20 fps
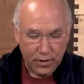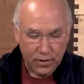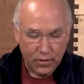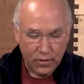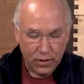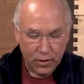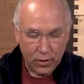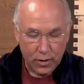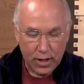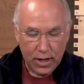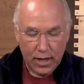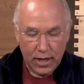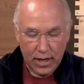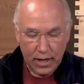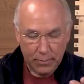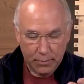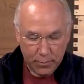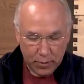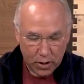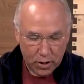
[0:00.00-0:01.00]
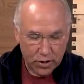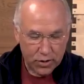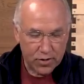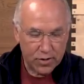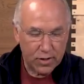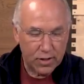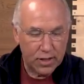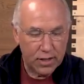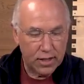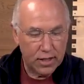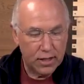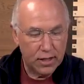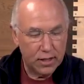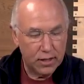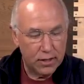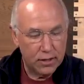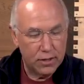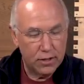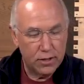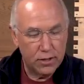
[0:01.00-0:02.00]
So I personally
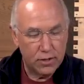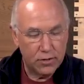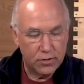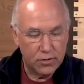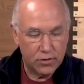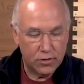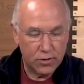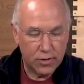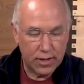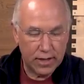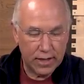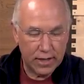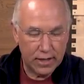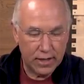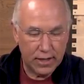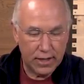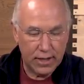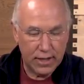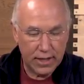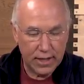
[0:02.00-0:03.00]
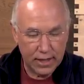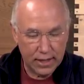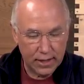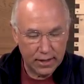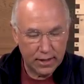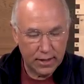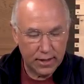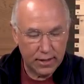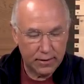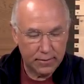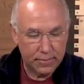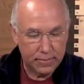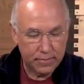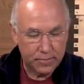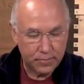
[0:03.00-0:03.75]
don't strain anything.